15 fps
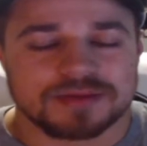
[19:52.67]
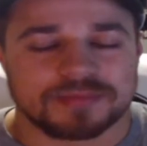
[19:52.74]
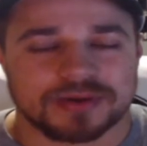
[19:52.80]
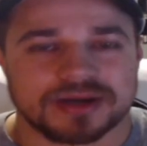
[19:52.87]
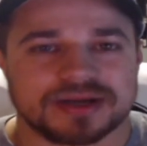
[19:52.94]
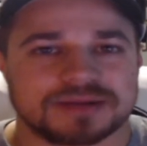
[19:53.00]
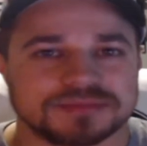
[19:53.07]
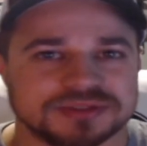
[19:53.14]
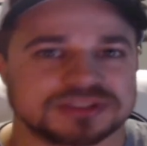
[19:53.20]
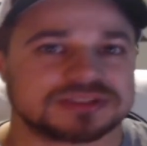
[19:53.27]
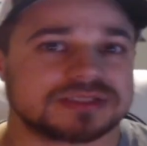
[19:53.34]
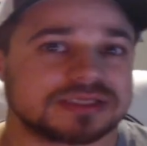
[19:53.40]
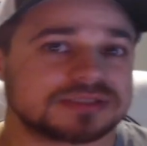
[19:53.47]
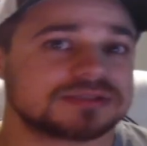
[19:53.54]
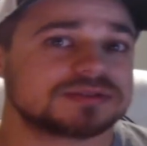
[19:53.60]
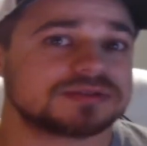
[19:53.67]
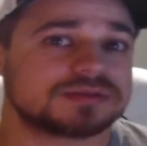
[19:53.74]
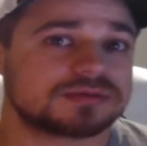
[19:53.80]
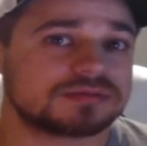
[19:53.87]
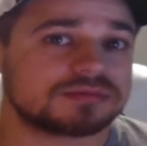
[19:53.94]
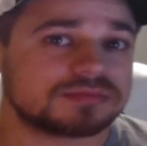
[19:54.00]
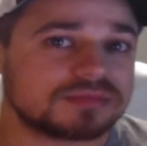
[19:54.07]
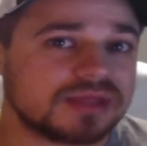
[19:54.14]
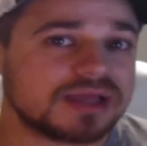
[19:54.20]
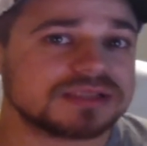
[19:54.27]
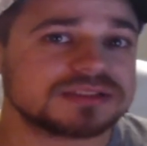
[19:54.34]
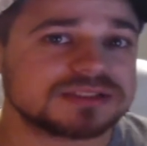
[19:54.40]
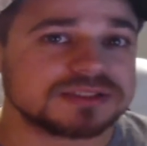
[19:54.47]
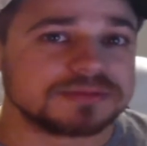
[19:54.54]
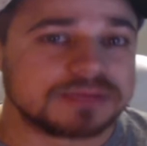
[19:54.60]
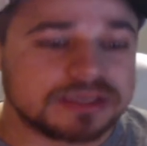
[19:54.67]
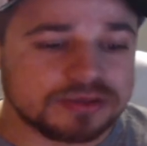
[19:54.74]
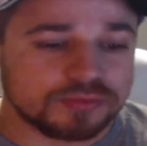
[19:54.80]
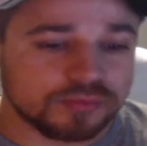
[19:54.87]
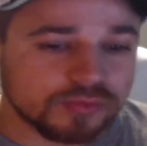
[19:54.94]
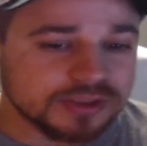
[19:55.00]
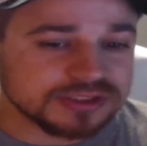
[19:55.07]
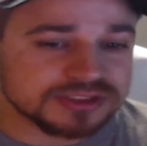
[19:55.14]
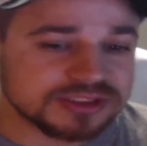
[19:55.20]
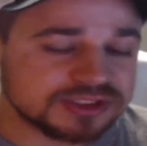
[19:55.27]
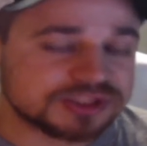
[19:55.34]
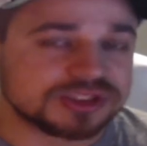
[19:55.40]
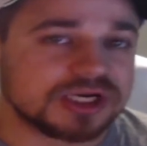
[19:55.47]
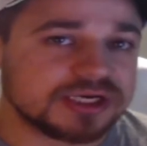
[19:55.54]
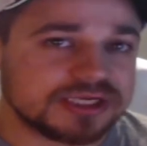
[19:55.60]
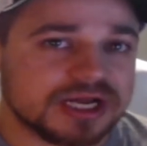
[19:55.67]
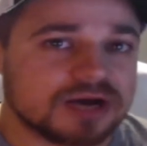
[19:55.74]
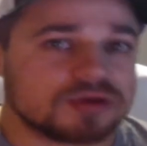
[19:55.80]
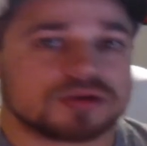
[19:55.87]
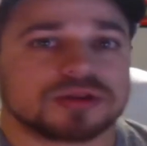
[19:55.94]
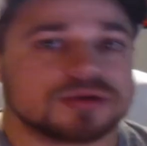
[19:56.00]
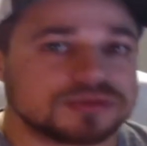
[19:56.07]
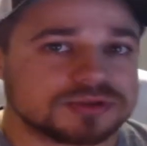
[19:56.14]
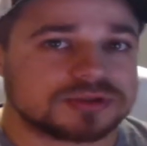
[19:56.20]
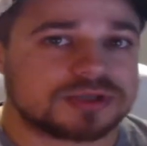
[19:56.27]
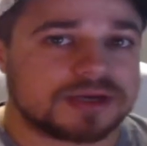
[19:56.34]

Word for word: but I'm just that's that's to me was the shutdown closer.